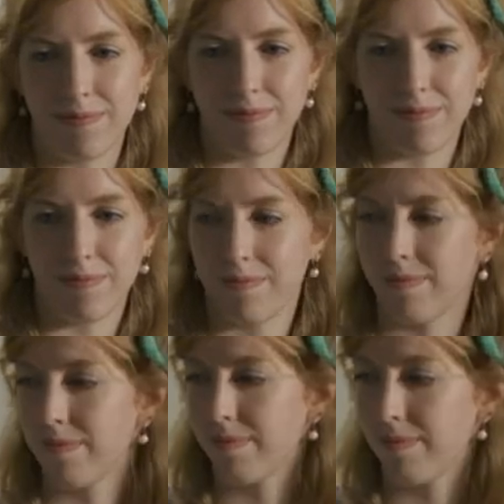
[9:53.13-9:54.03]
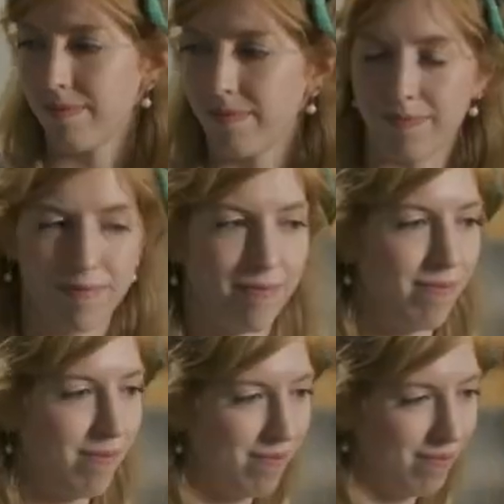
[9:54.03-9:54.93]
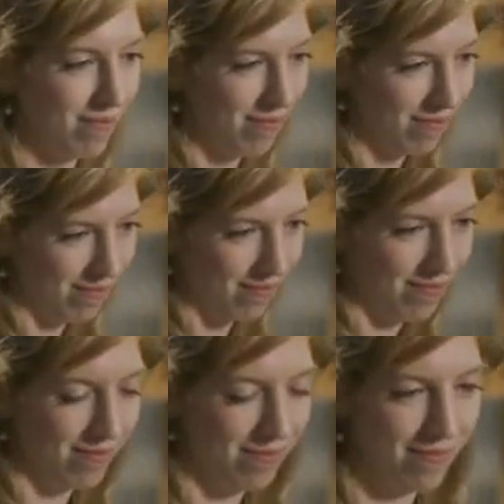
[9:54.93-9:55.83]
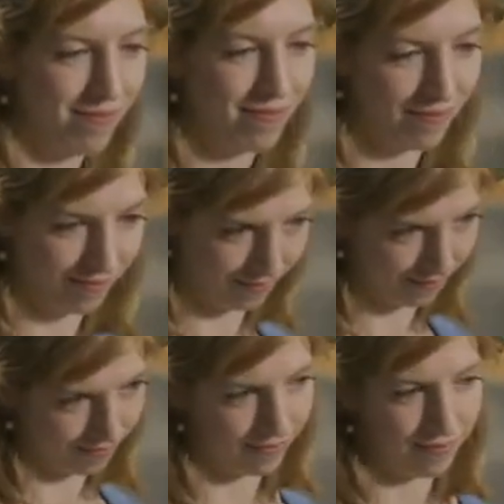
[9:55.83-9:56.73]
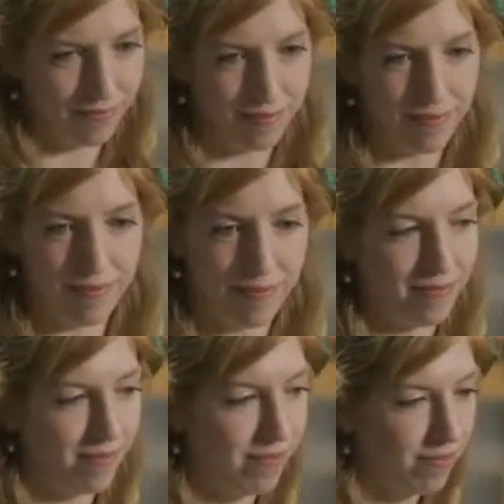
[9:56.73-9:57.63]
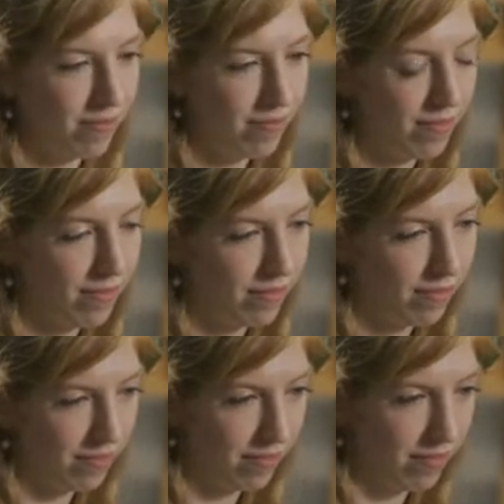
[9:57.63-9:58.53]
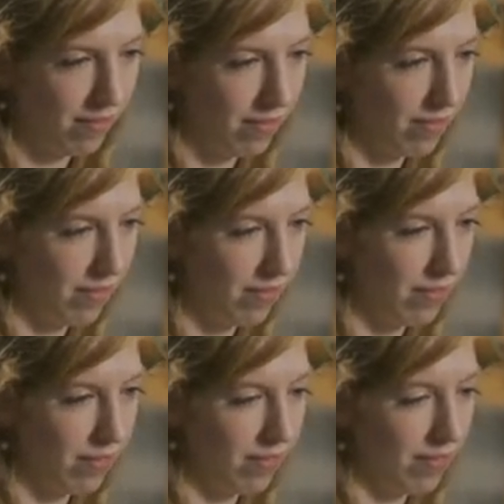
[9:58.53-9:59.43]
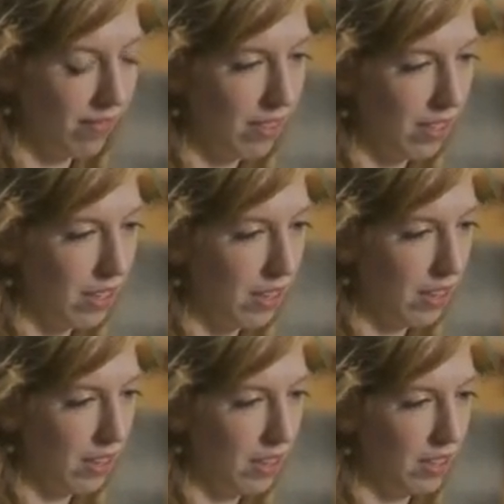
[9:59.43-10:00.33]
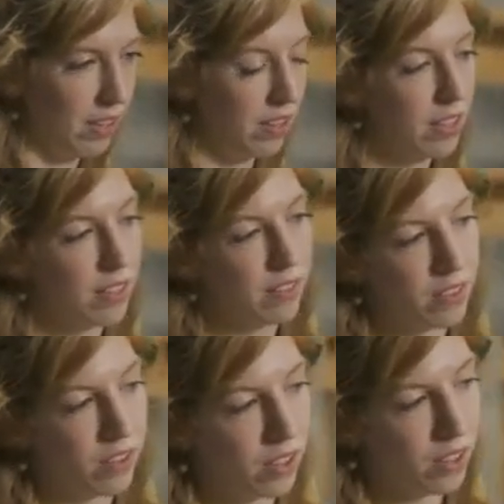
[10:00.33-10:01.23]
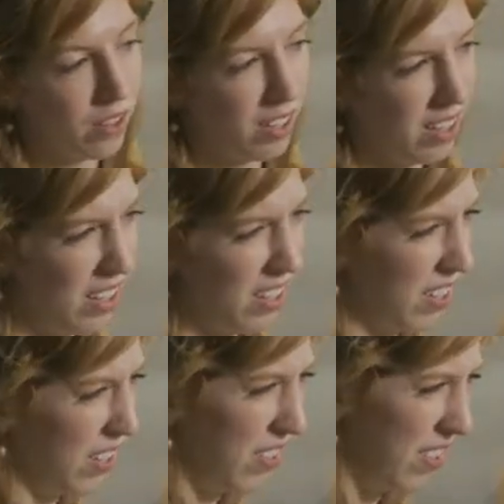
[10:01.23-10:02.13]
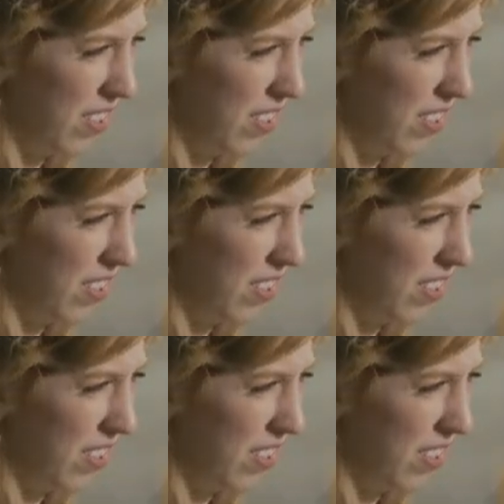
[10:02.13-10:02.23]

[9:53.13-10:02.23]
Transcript: Alyssa says, hi all, FYI, there are different reference images, image on Lives quad screen. No